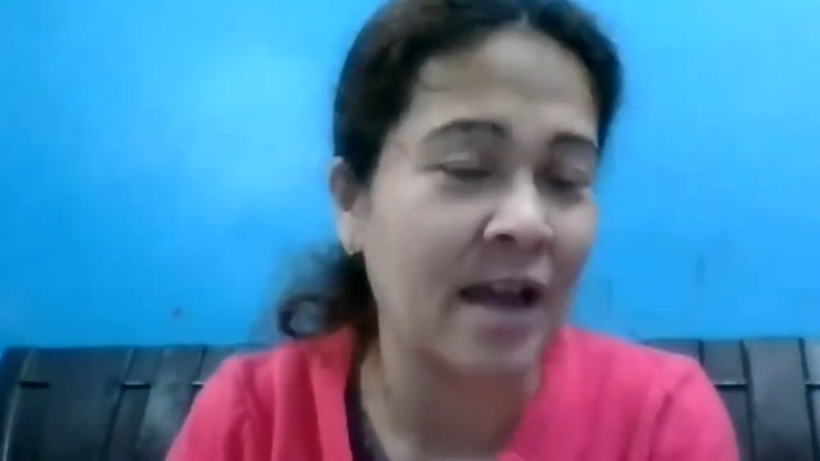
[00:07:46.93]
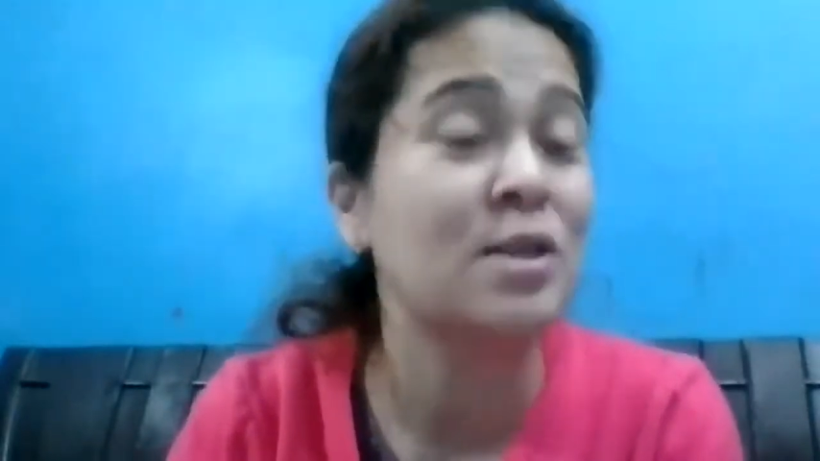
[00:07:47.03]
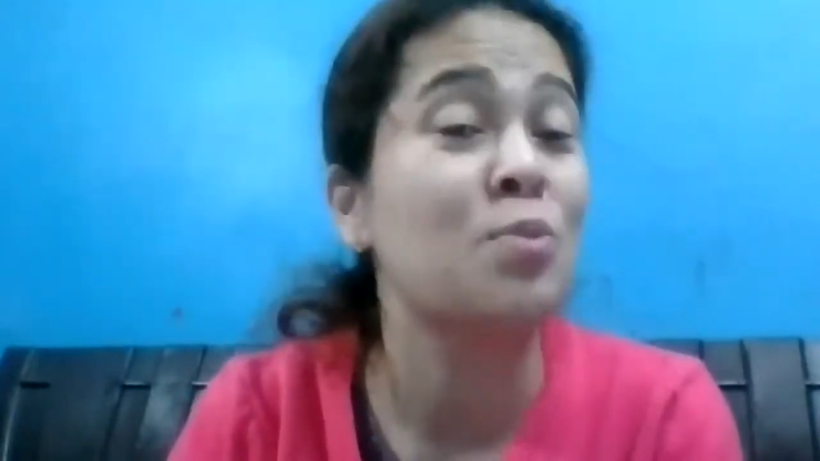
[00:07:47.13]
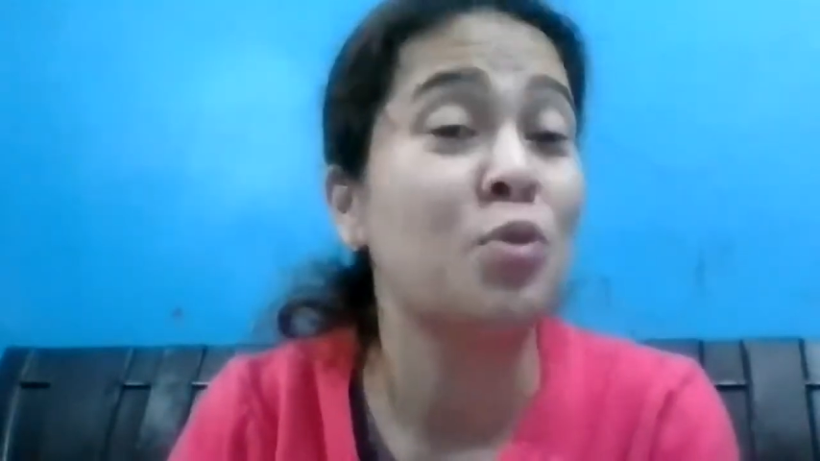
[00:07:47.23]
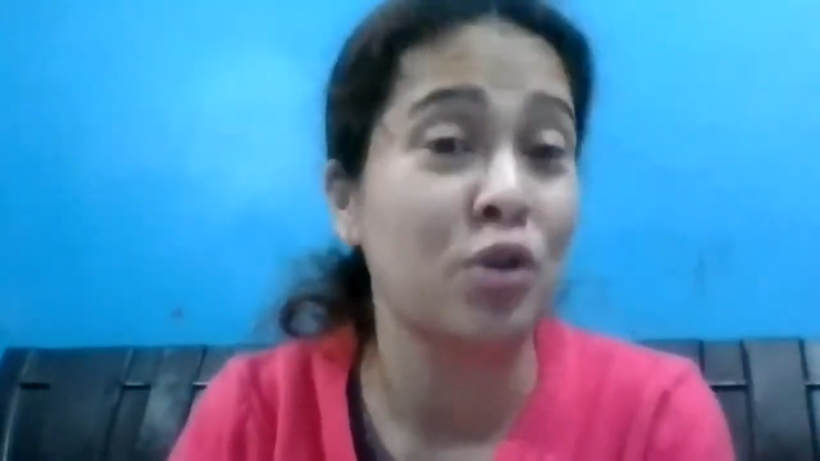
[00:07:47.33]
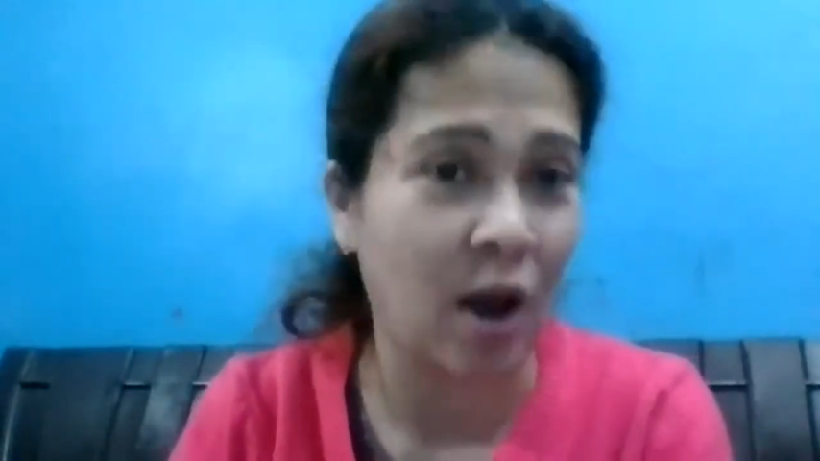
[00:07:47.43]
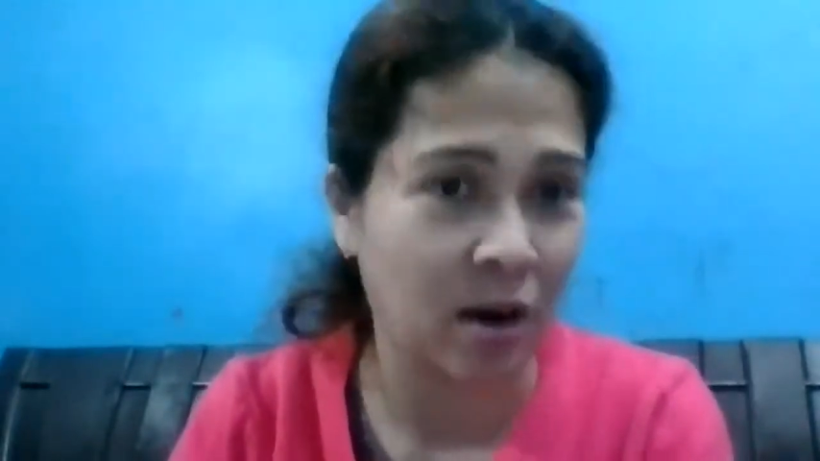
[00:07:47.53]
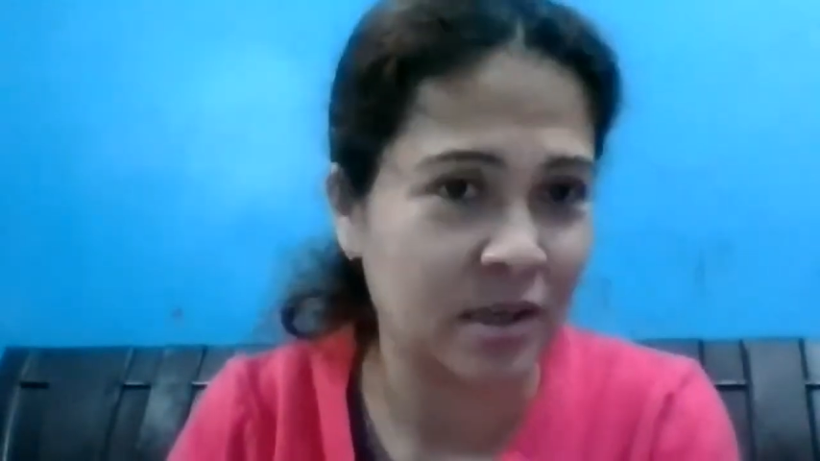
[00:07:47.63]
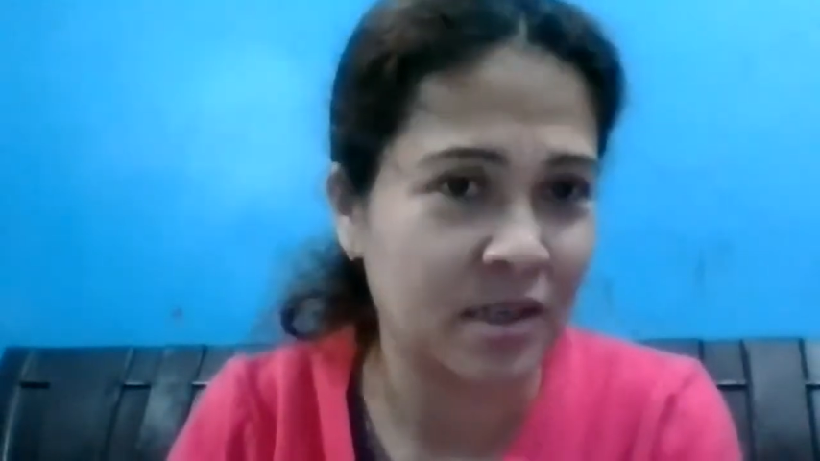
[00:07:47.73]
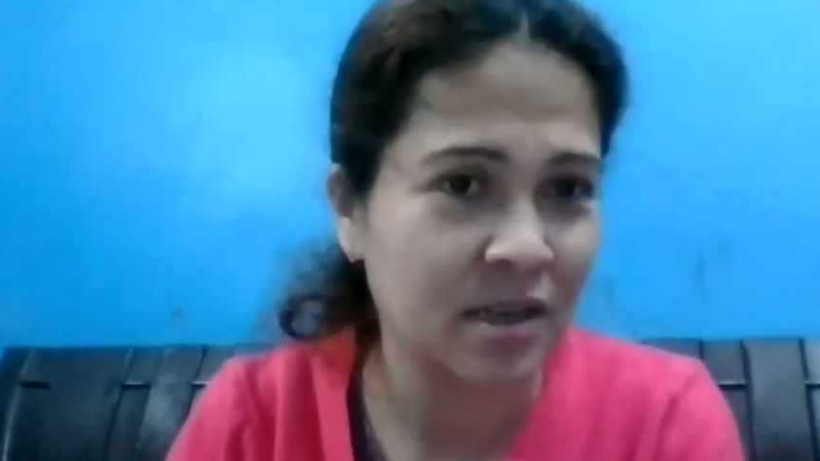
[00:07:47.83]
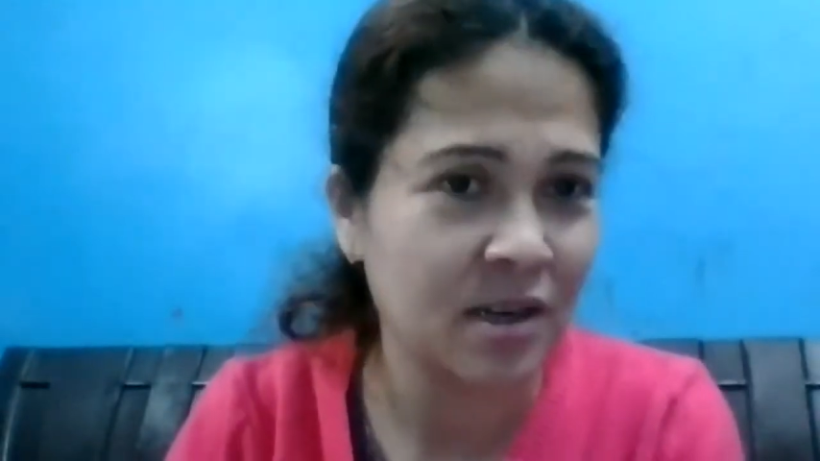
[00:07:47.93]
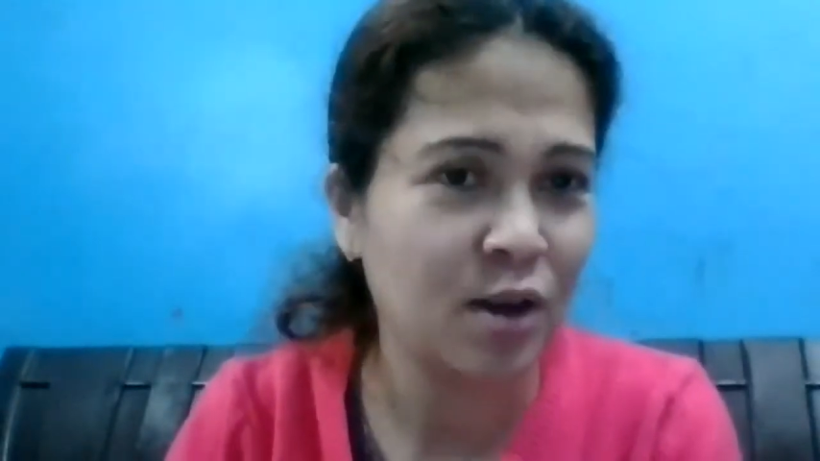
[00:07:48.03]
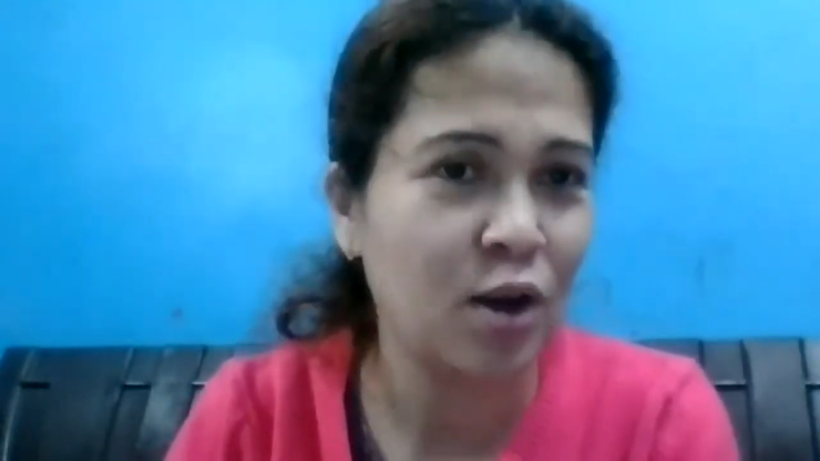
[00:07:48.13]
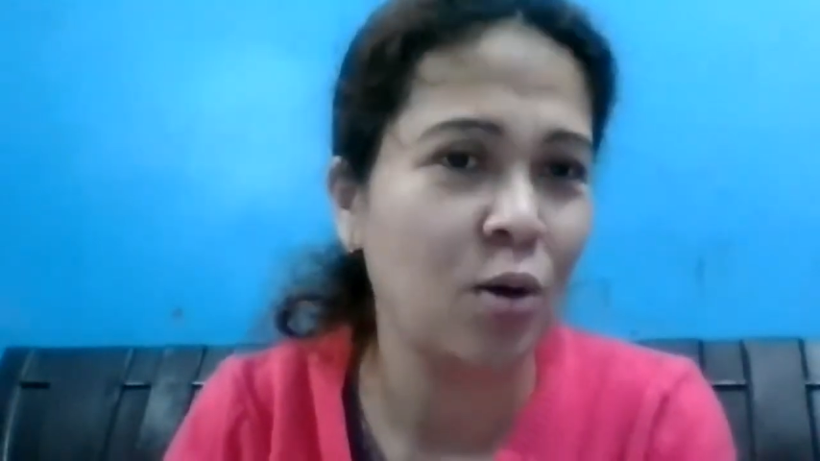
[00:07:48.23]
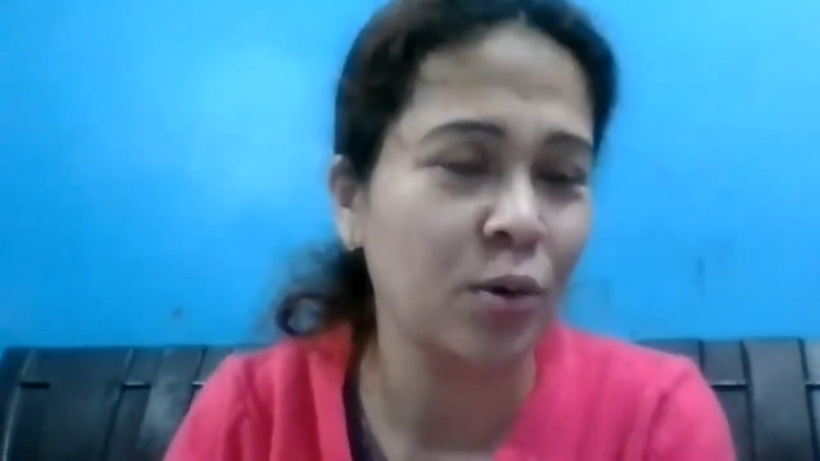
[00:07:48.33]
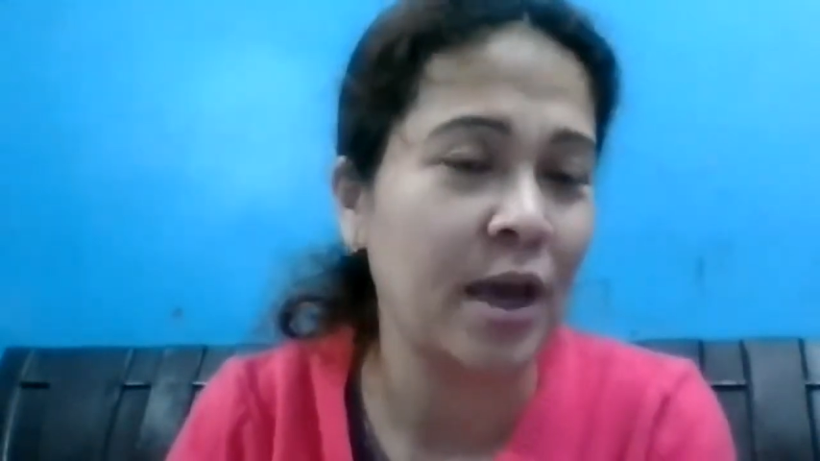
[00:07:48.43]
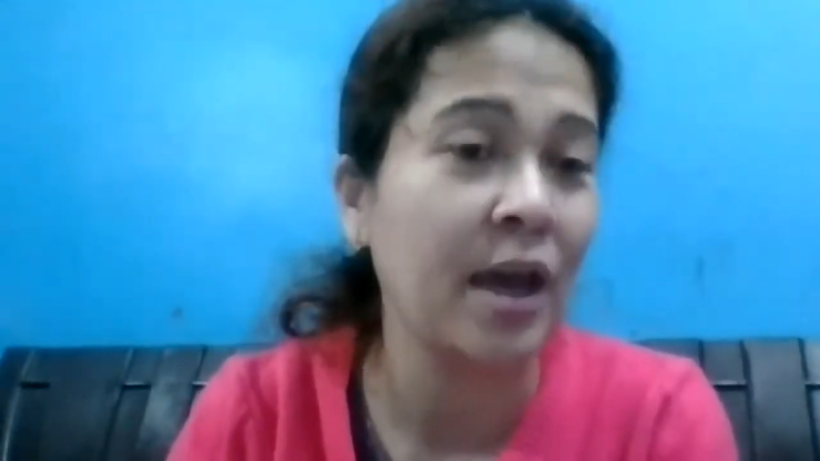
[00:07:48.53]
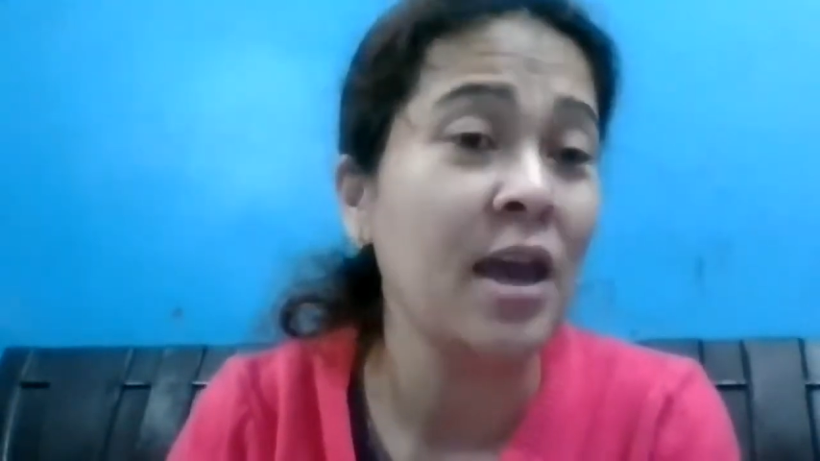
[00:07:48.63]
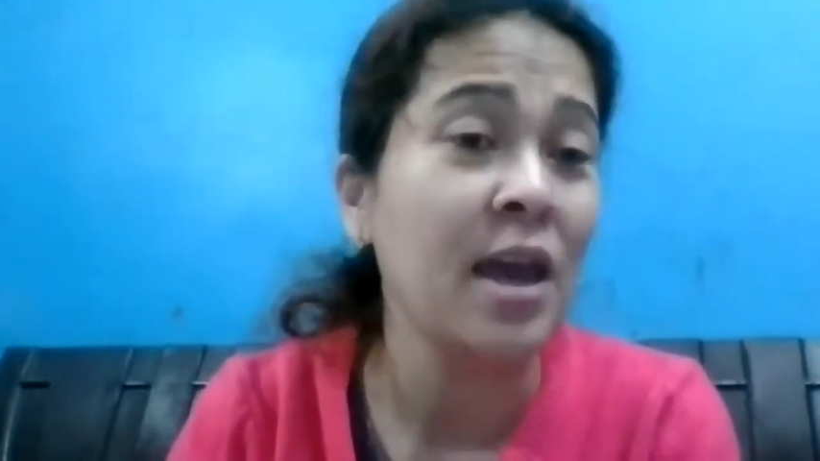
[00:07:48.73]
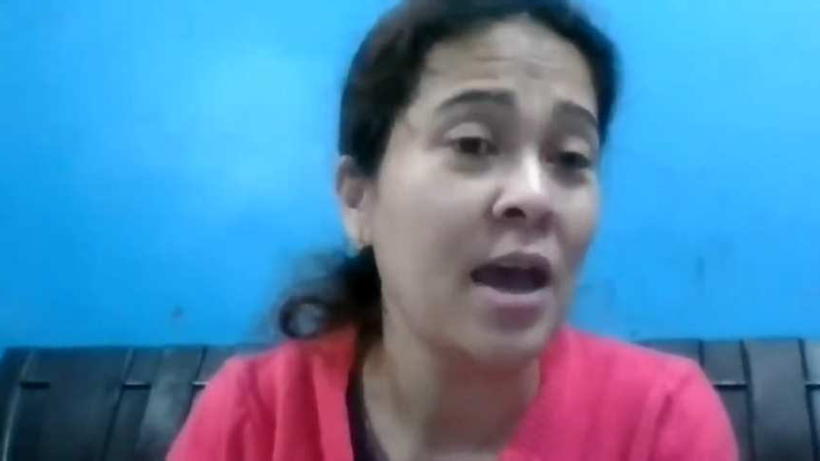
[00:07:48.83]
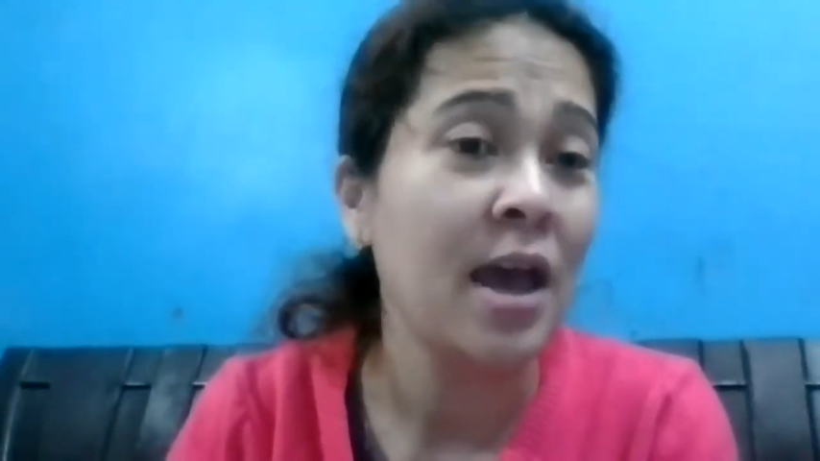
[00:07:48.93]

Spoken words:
as a product. Okay.